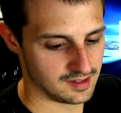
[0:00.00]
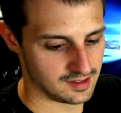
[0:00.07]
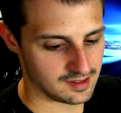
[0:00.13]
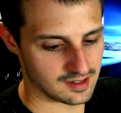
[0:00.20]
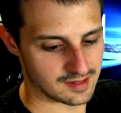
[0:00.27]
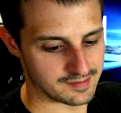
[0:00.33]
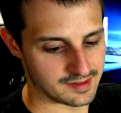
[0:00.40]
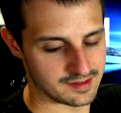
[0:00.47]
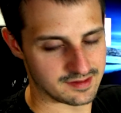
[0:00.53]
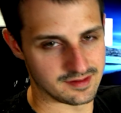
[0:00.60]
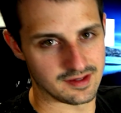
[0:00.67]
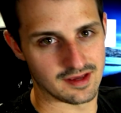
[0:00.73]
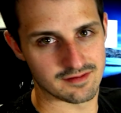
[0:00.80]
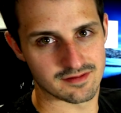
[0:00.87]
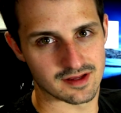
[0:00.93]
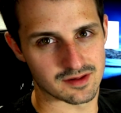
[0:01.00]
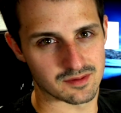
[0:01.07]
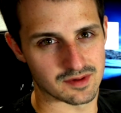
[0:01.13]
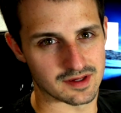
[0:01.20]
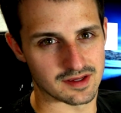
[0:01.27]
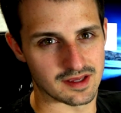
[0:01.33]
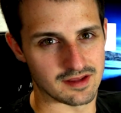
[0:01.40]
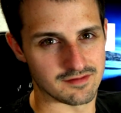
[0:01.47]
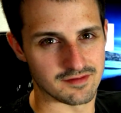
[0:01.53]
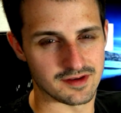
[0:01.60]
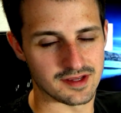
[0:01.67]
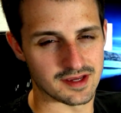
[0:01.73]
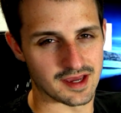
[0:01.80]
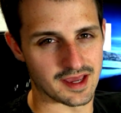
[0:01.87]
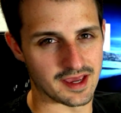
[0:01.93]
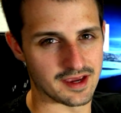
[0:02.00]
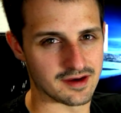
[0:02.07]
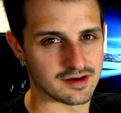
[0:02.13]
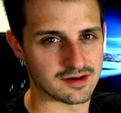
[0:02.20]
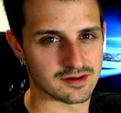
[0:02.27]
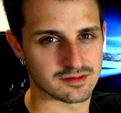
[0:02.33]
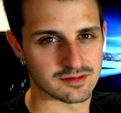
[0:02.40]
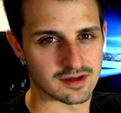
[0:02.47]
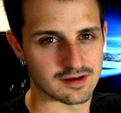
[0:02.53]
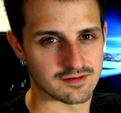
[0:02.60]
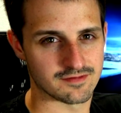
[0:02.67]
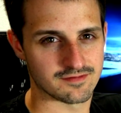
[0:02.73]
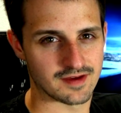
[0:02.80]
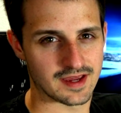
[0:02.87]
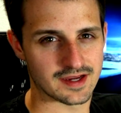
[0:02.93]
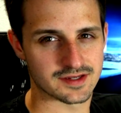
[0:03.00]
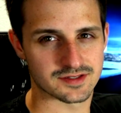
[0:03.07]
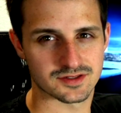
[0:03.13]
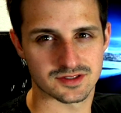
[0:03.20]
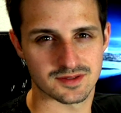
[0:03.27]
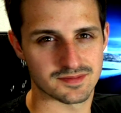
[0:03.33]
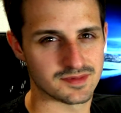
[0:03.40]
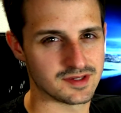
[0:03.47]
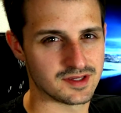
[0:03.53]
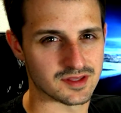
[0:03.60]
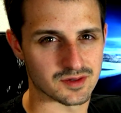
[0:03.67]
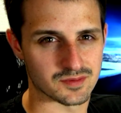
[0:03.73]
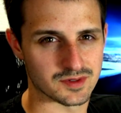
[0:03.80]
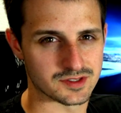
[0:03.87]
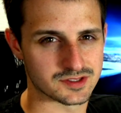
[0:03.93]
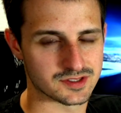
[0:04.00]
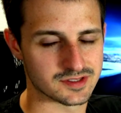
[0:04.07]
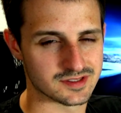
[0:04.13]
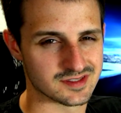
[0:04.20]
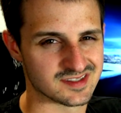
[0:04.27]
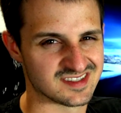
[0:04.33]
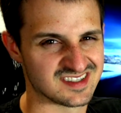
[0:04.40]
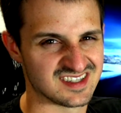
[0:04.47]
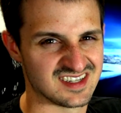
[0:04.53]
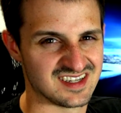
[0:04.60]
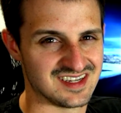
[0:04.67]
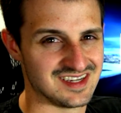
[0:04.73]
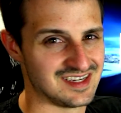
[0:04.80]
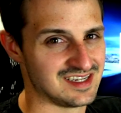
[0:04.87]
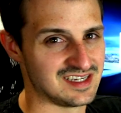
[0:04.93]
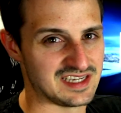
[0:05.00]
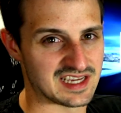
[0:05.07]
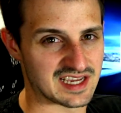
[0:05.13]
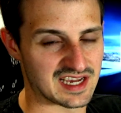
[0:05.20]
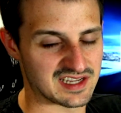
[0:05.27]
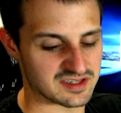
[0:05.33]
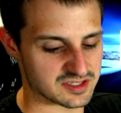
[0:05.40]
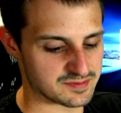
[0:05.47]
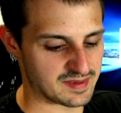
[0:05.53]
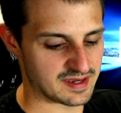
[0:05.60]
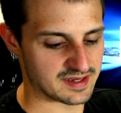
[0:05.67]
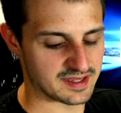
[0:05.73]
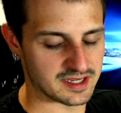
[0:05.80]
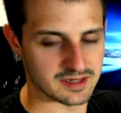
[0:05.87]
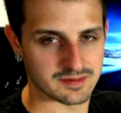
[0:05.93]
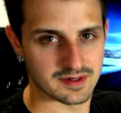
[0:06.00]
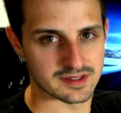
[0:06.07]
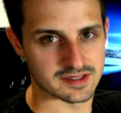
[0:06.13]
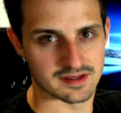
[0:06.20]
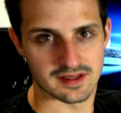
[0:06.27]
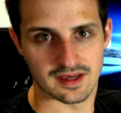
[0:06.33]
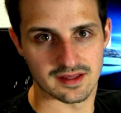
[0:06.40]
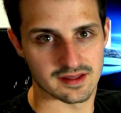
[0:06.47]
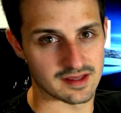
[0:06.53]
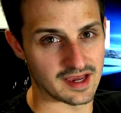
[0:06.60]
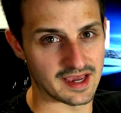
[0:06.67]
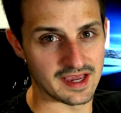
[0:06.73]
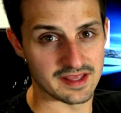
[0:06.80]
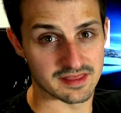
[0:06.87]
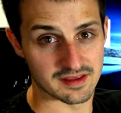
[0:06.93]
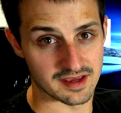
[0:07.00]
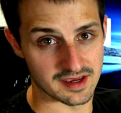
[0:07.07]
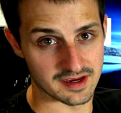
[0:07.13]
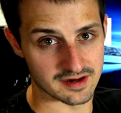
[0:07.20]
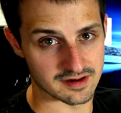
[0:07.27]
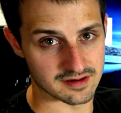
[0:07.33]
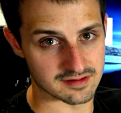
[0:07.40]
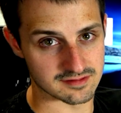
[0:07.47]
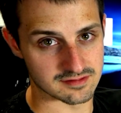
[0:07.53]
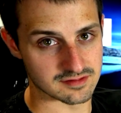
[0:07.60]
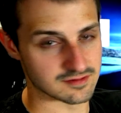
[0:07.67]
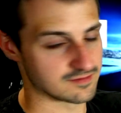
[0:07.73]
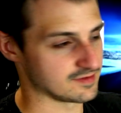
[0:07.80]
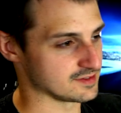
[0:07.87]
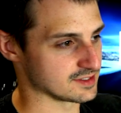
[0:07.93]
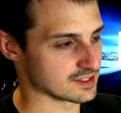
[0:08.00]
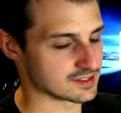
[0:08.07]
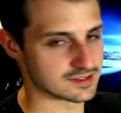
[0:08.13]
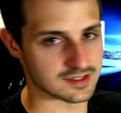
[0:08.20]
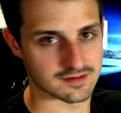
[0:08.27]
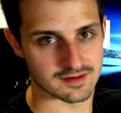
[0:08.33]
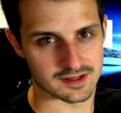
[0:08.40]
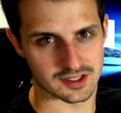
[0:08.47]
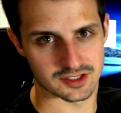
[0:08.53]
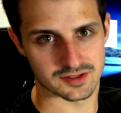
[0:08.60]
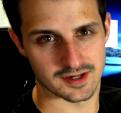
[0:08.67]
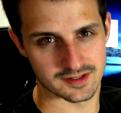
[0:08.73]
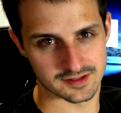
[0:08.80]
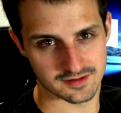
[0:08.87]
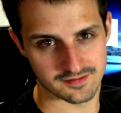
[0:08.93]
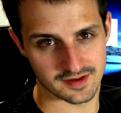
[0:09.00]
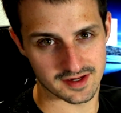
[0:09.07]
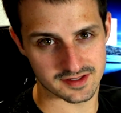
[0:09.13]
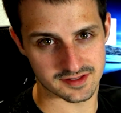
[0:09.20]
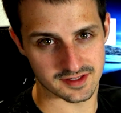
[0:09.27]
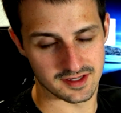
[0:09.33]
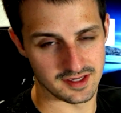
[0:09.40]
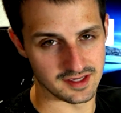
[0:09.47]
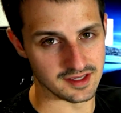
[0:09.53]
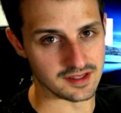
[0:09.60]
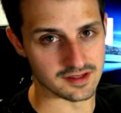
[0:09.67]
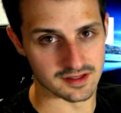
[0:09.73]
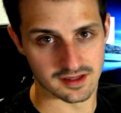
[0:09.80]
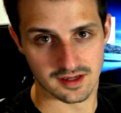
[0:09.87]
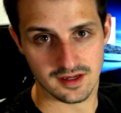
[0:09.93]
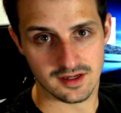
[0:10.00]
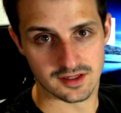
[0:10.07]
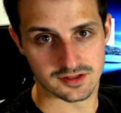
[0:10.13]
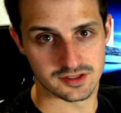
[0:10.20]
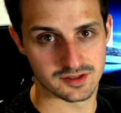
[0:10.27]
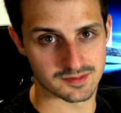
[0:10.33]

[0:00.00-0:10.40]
I mean, you have like what, NVIDIA hair effects or something in The Witcher. it kind of looks bad anyways. I hate the hair physics stuff, like the tress effects in Tomb